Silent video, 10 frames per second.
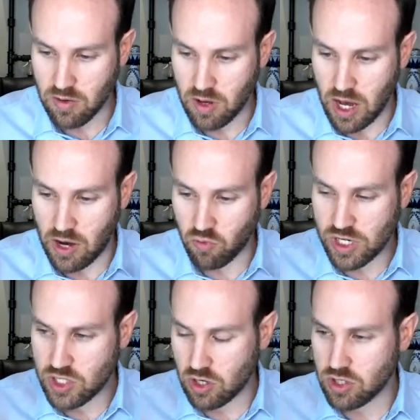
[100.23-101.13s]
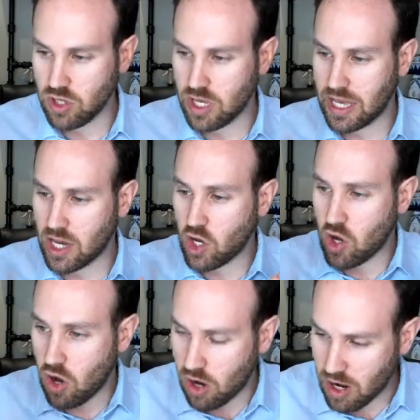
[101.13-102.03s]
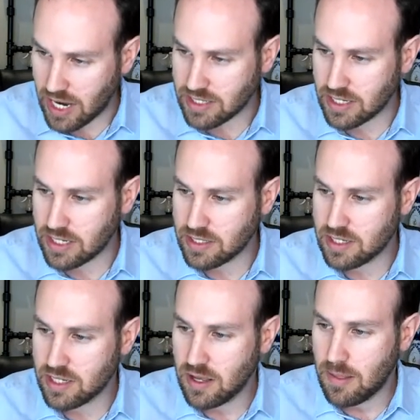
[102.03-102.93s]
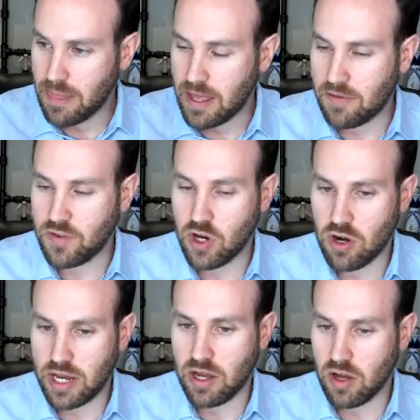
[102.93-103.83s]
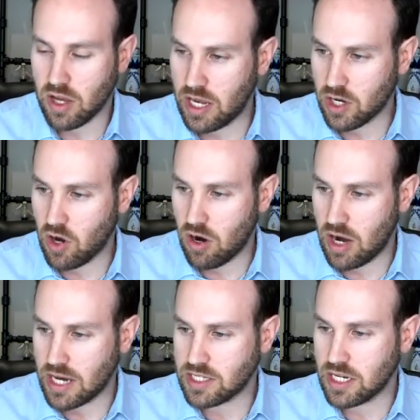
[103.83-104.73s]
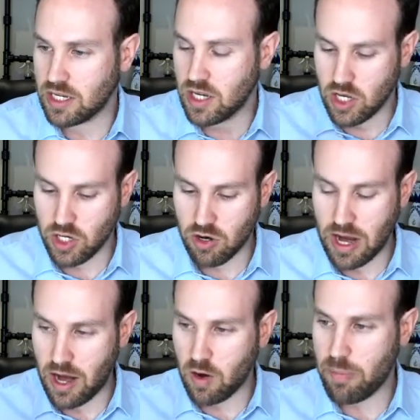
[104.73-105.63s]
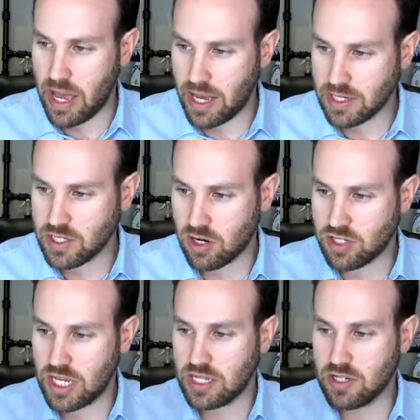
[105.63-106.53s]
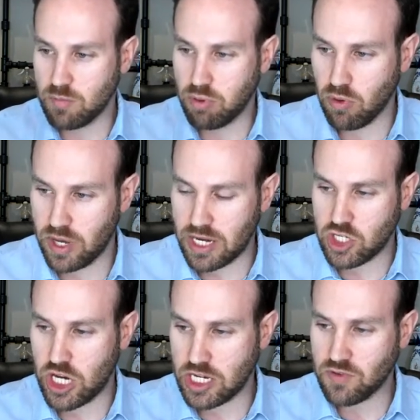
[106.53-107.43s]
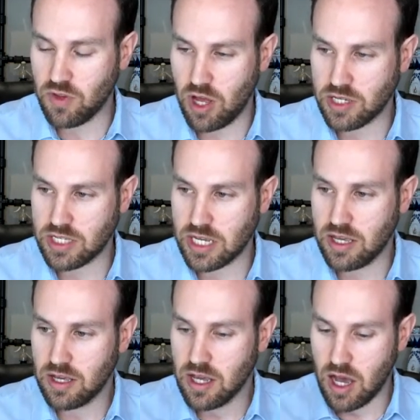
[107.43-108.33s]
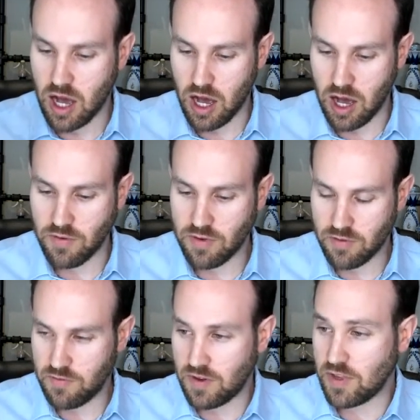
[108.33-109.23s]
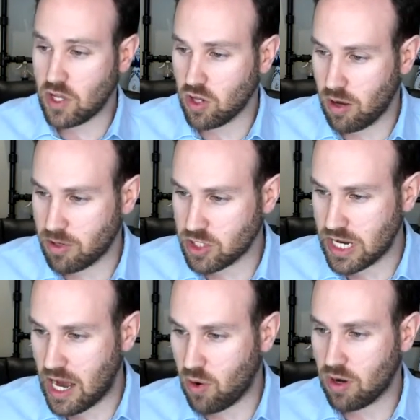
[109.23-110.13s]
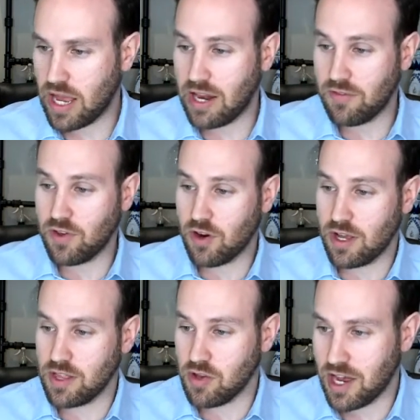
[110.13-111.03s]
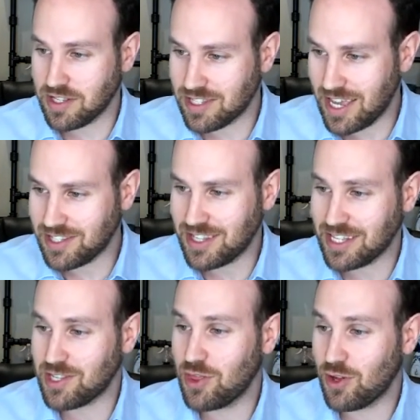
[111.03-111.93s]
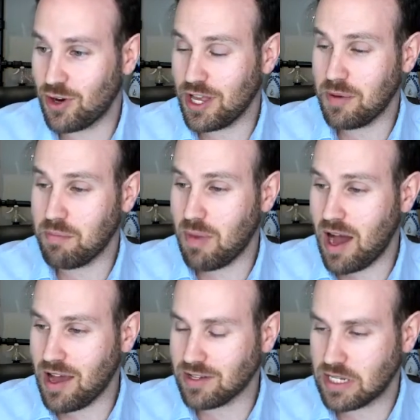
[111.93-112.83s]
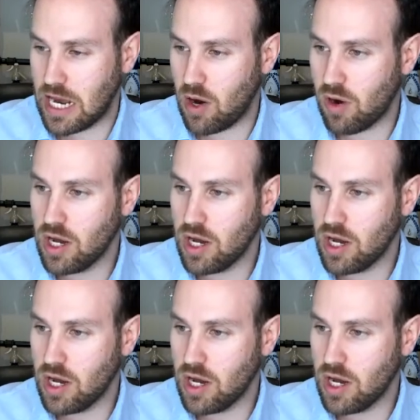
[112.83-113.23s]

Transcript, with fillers: uh, research looking at car accidents, if you're in a in a car accident, your airbags are set to deploy at a change of velocity of 50 kilometers an hour. And if you're in the United States, that's 30 miles an hour.